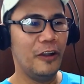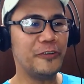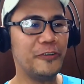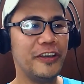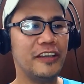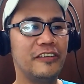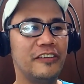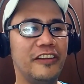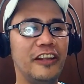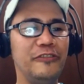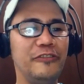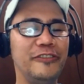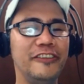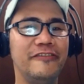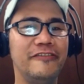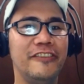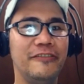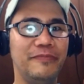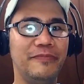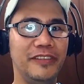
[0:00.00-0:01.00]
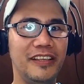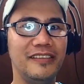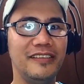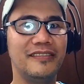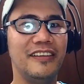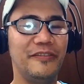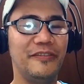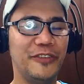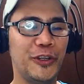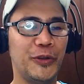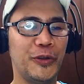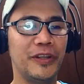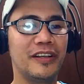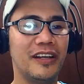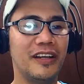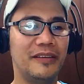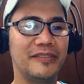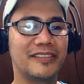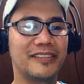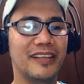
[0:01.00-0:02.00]
Okay, could anyone of you please let me know in the
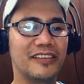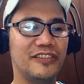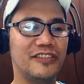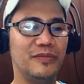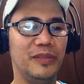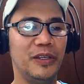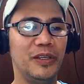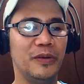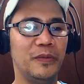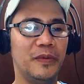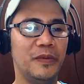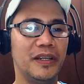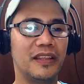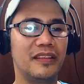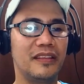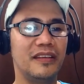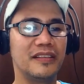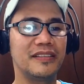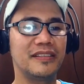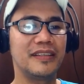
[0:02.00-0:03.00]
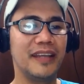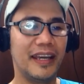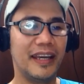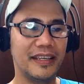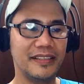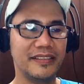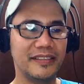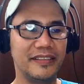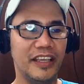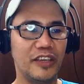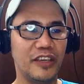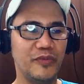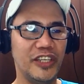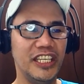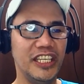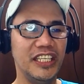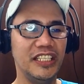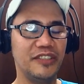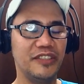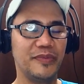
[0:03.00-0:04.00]
comment section below what this guy's name
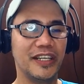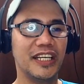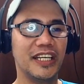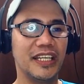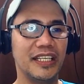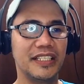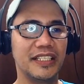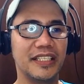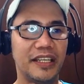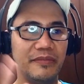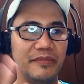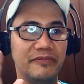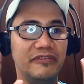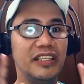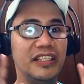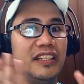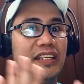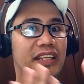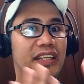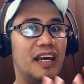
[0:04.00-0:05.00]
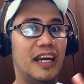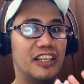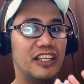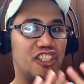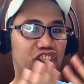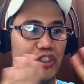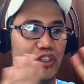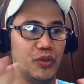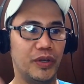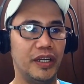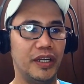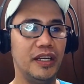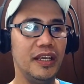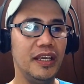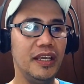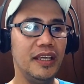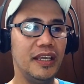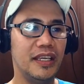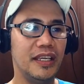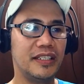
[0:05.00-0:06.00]
is, because I'm really not sure.
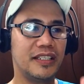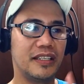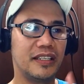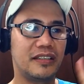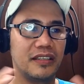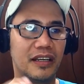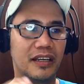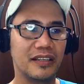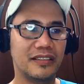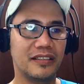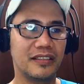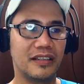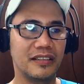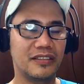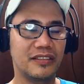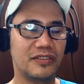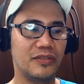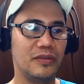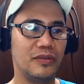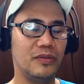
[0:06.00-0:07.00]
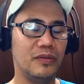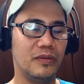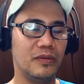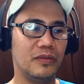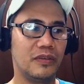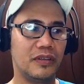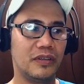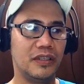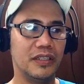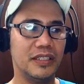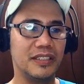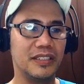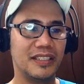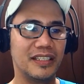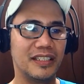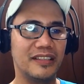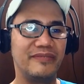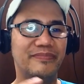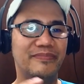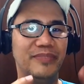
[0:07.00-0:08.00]
Is it Jung Sung Soo or is
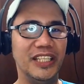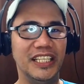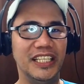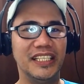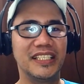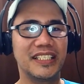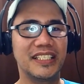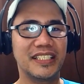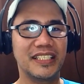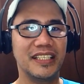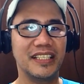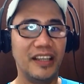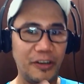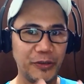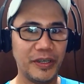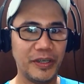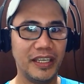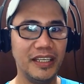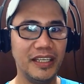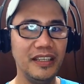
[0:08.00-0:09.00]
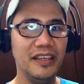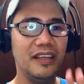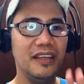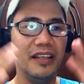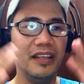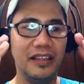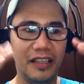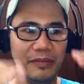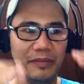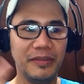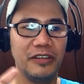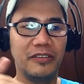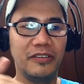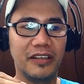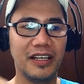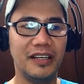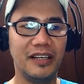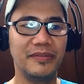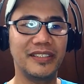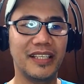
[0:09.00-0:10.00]
it Bliss? Okay, let me know
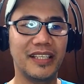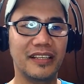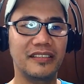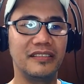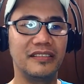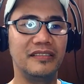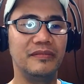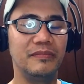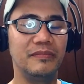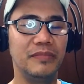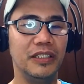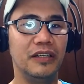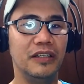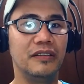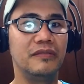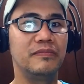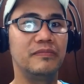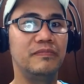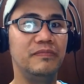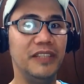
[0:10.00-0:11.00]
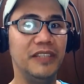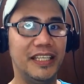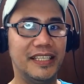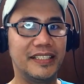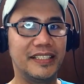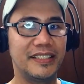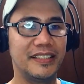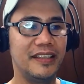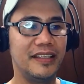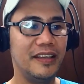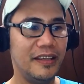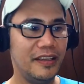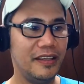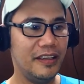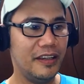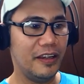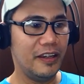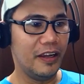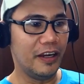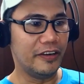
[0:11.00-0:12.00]
in the comment section below, please.
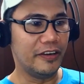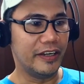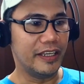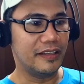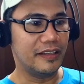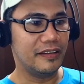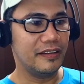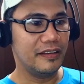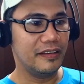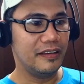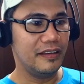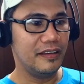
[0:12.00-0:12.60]
Alright.